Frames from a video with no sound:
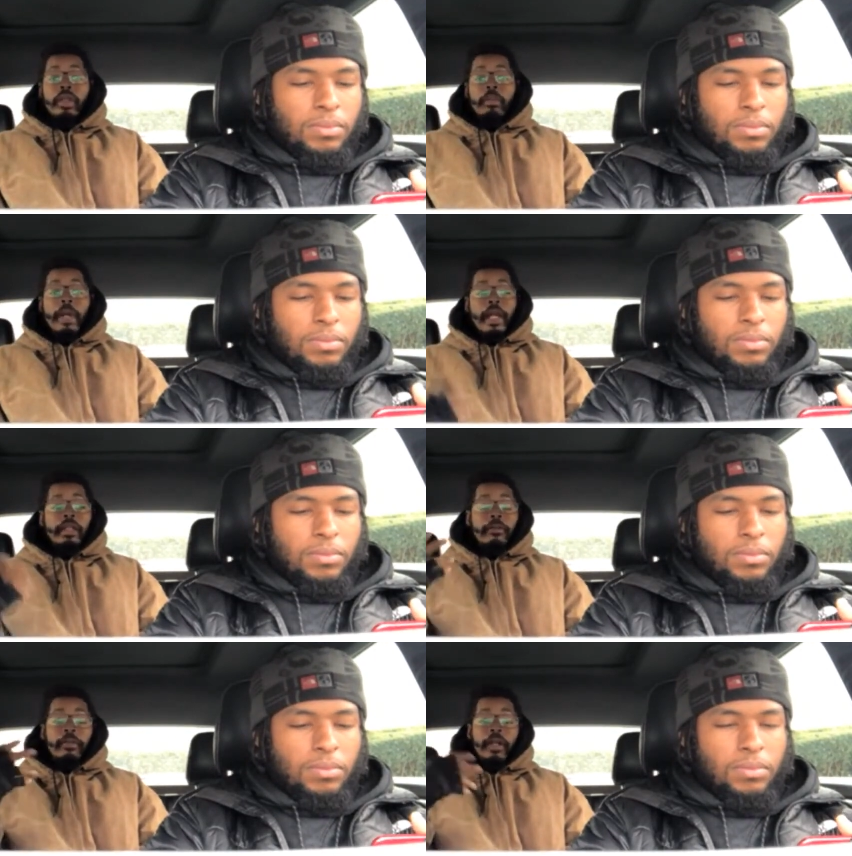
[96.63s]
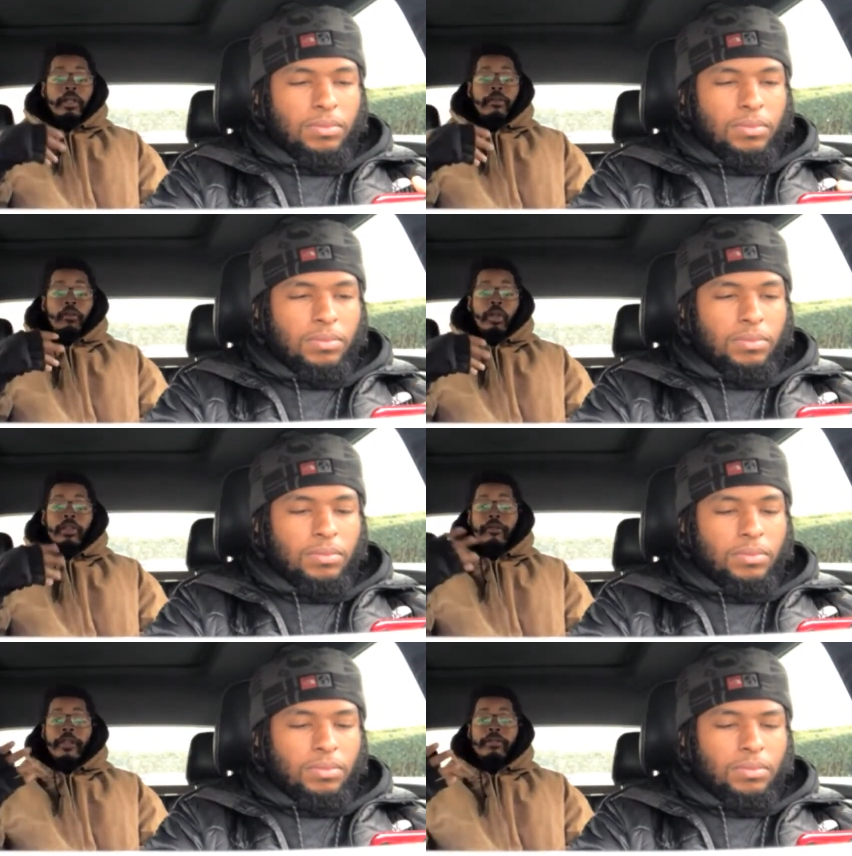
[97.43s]
Speaker 1: You know, back in the uh, the
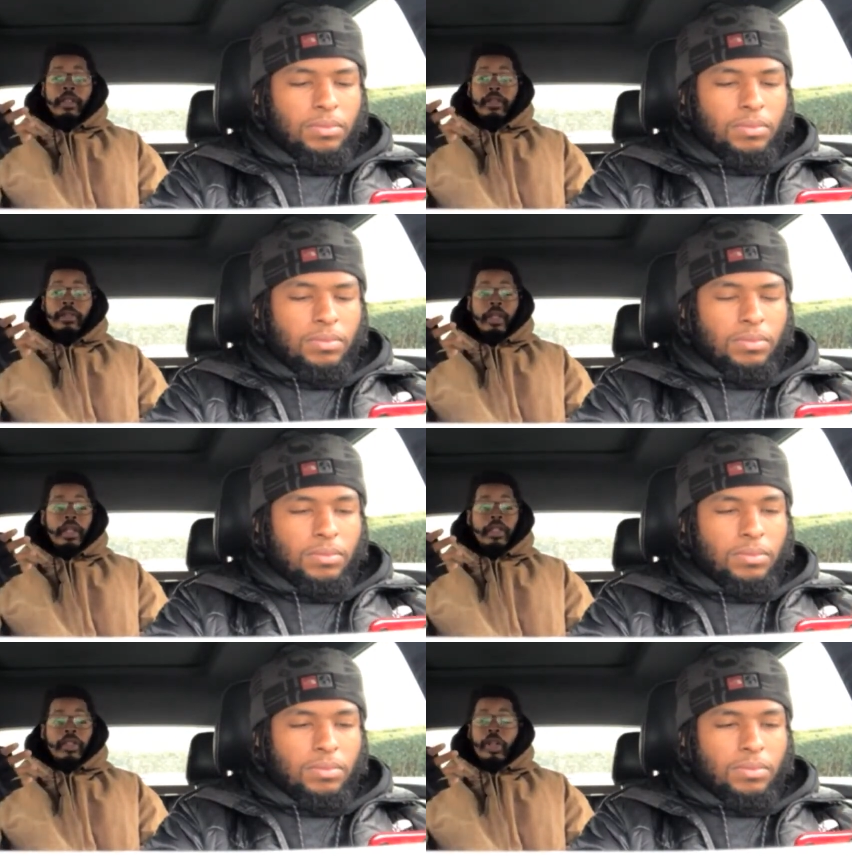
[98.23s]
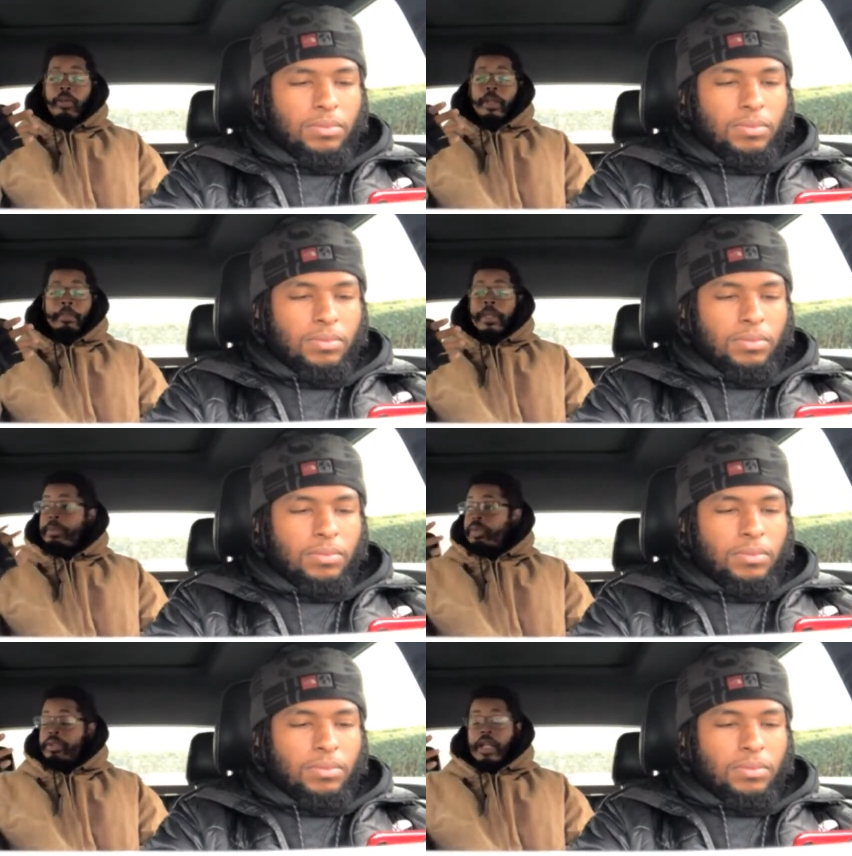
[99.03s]
40s and 50s, you know, pe-
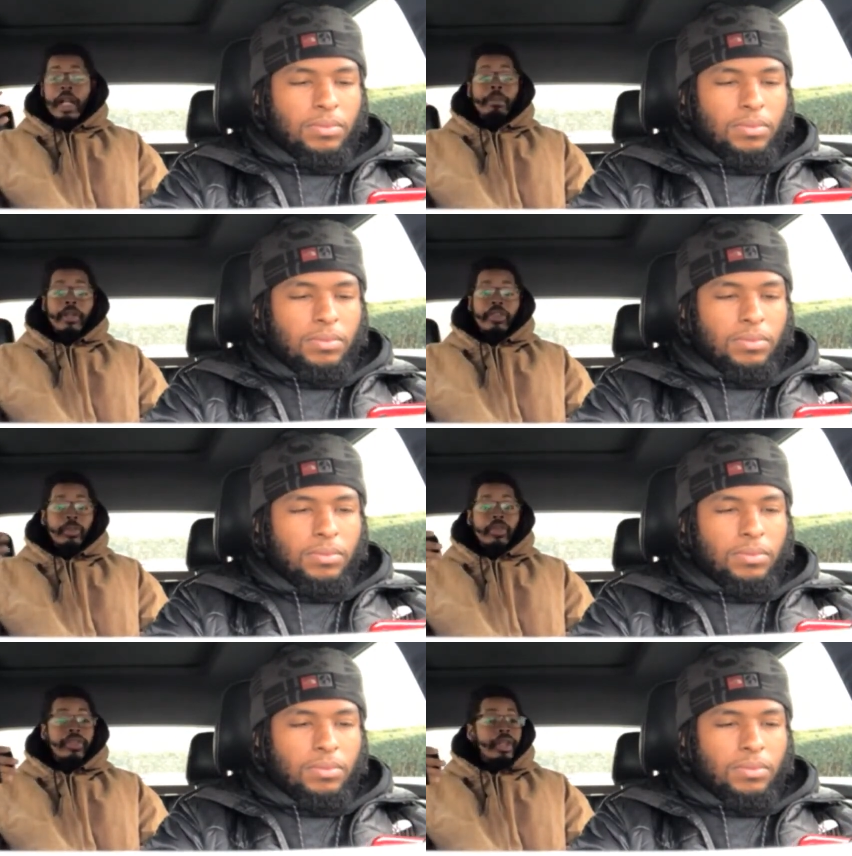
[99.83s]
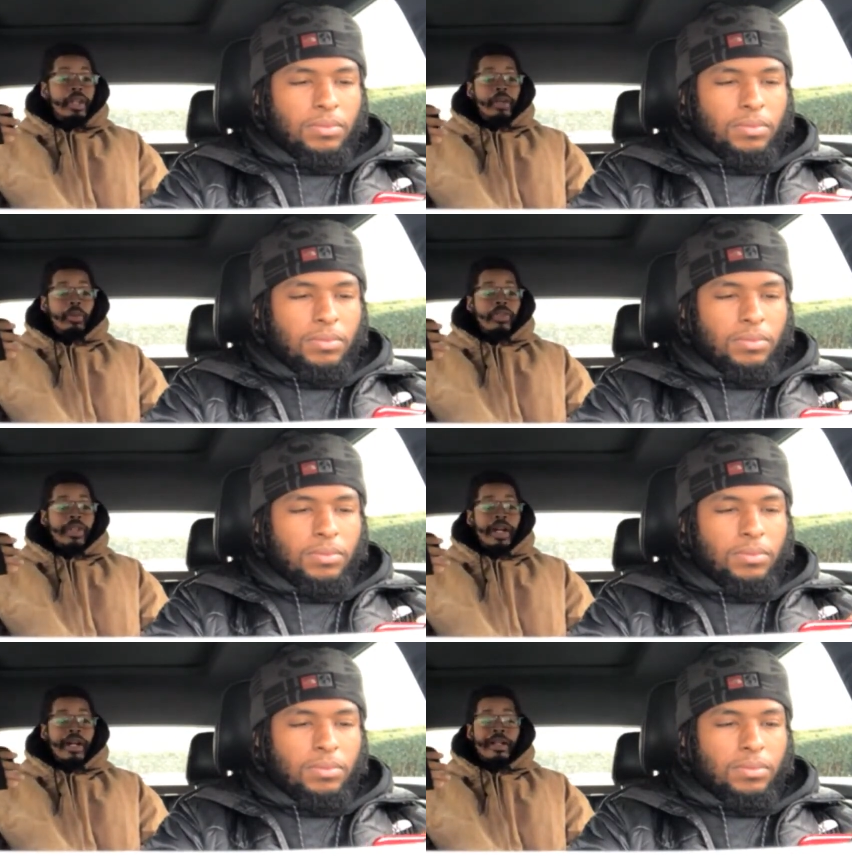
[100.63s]
people's grandmothers was
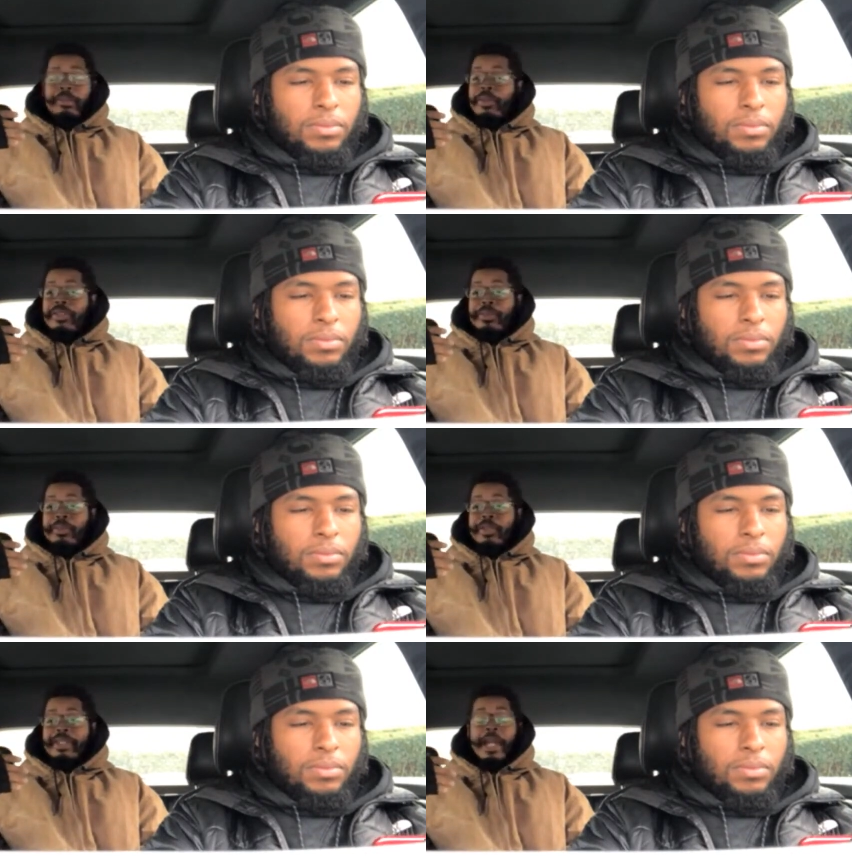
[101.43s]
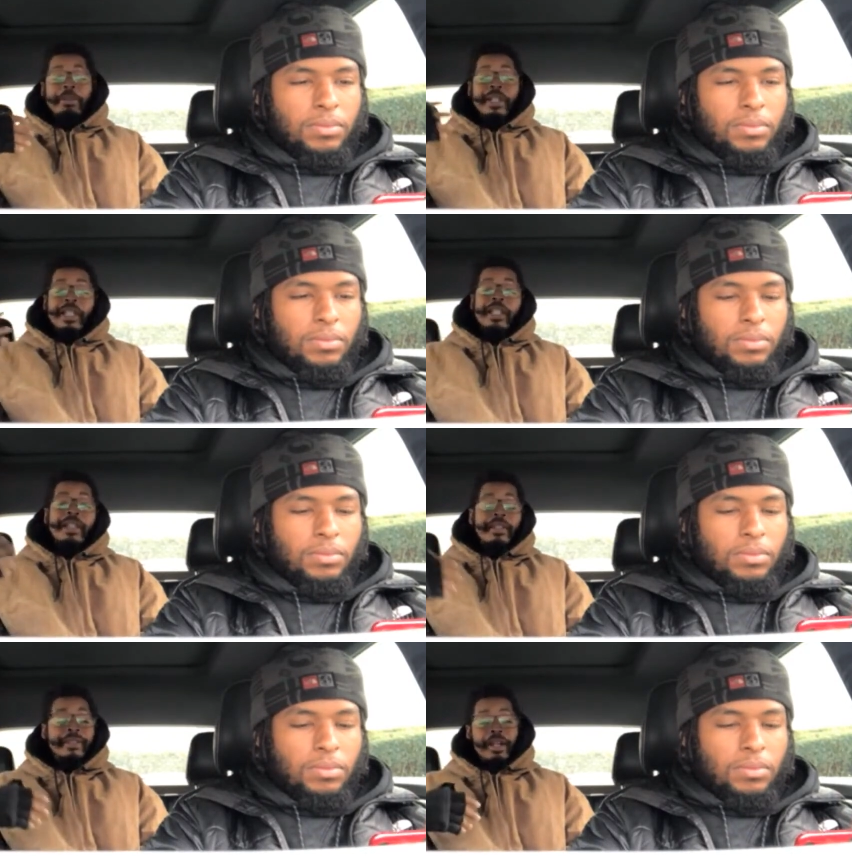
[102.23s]
was uh was, was damn near
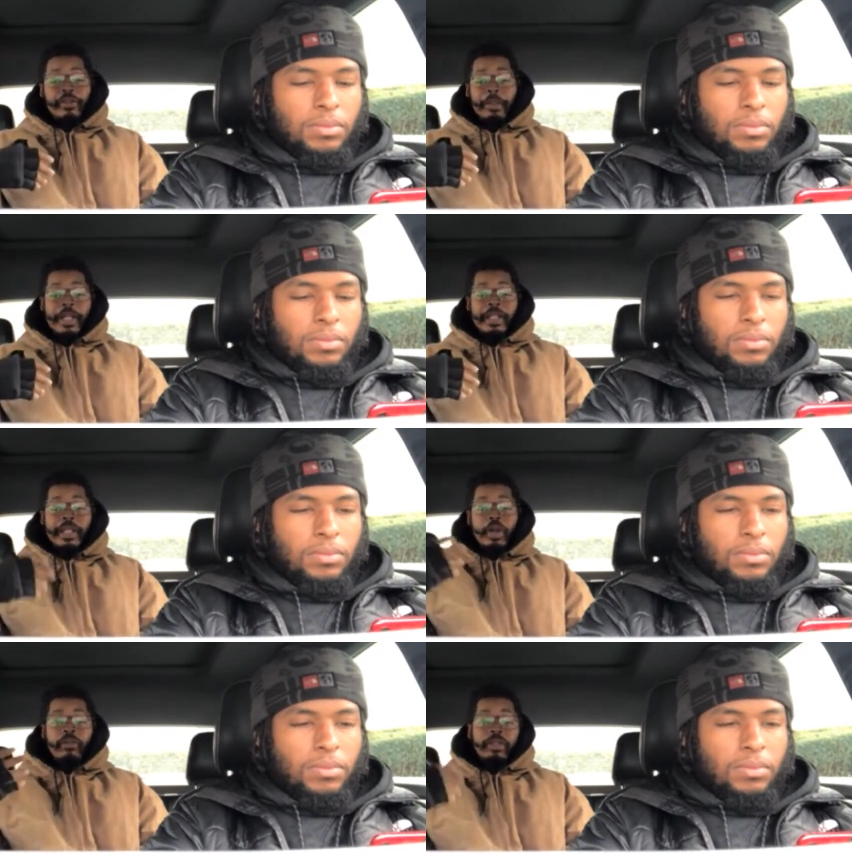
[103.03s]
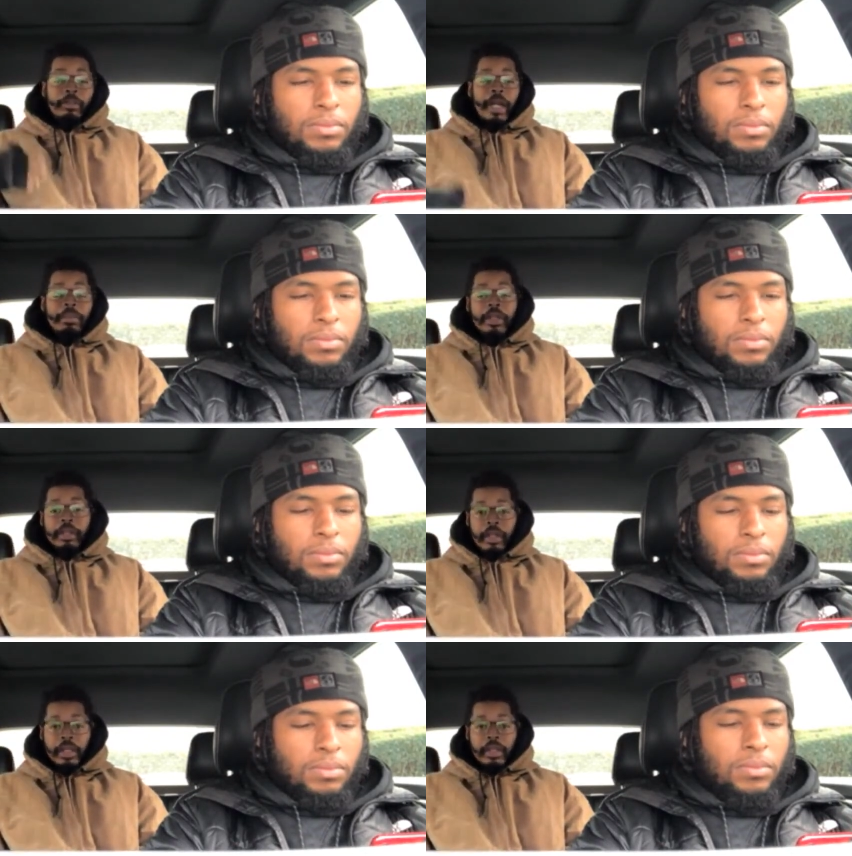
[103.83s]
killing themselves, man, to get over to
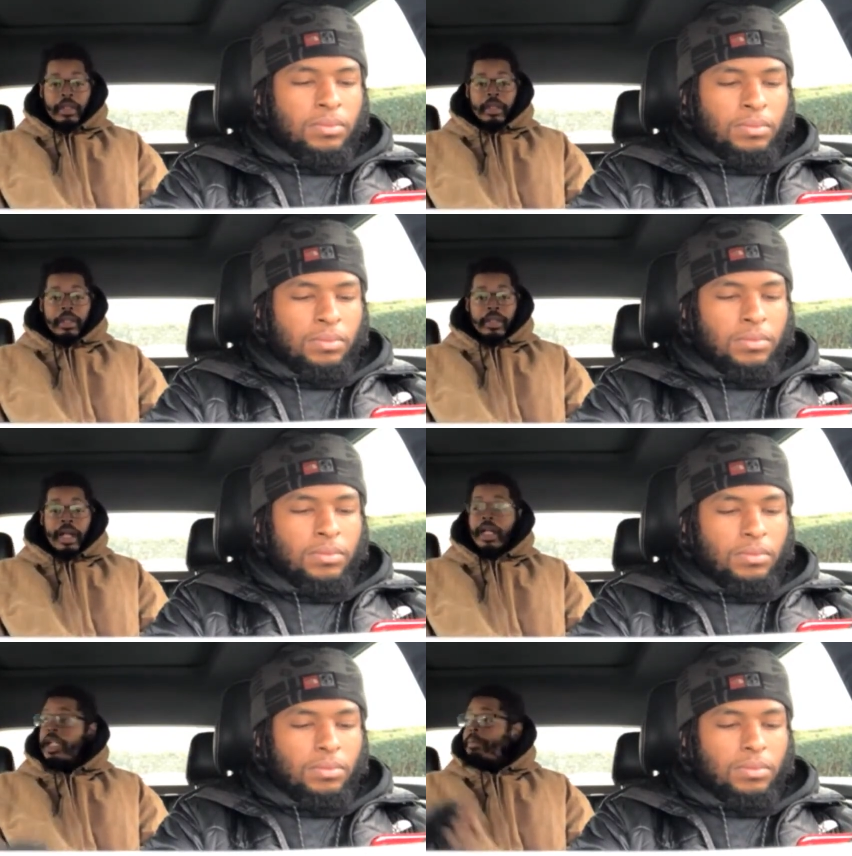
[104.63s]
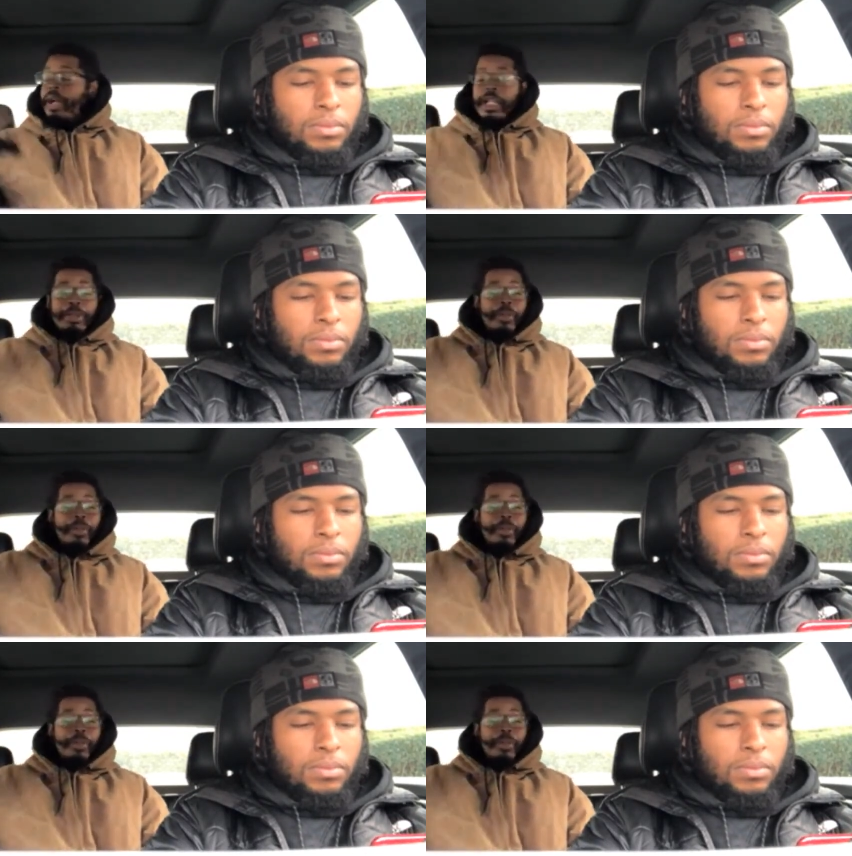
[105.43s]
Babylon the Great. Mm-hmm. Now everybody